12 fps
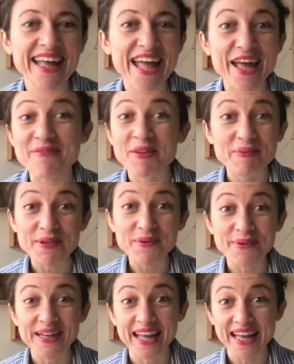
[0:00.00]
and maybe you
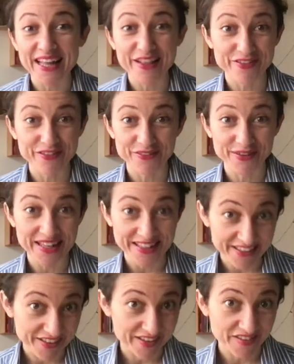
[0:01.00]
would like to knit
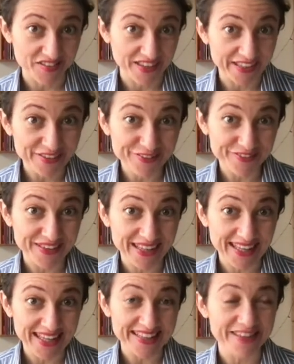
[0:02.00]
it yourself
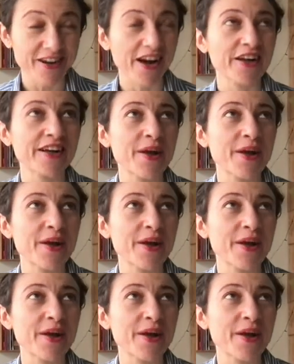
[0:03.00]
later on.